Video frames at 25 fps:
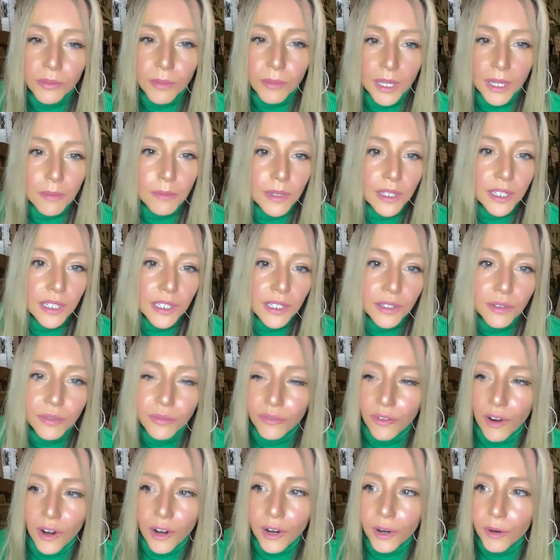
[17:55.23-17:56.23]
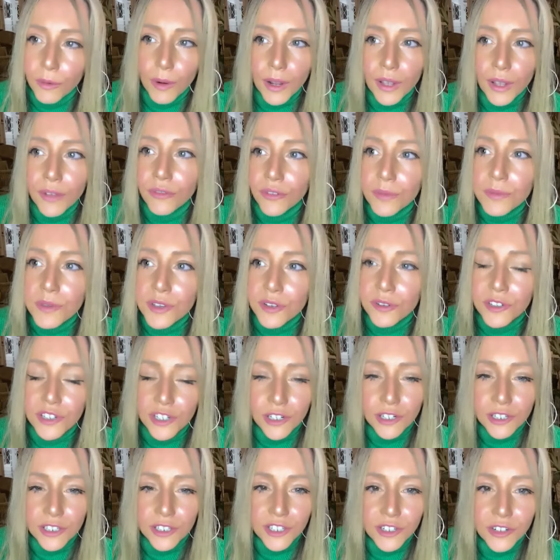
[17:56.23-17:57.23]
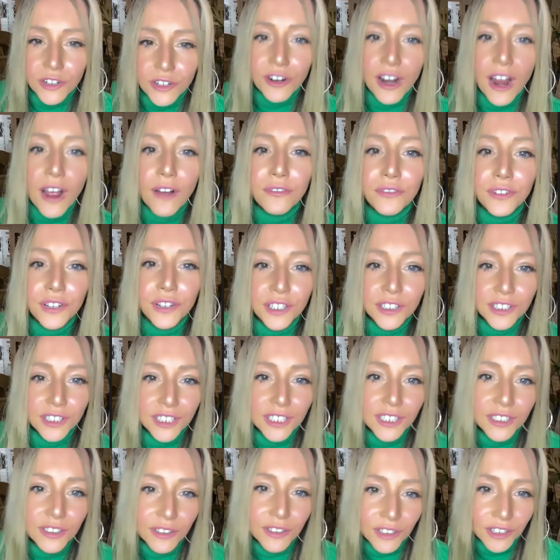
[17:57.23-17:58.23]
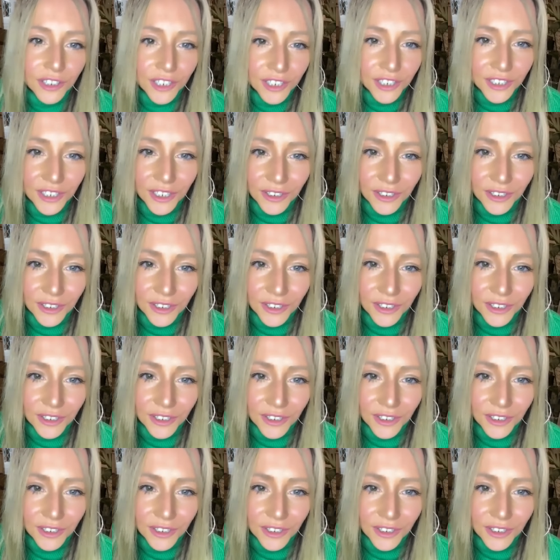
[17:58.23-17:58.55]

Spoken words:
may be far away from you geographically, or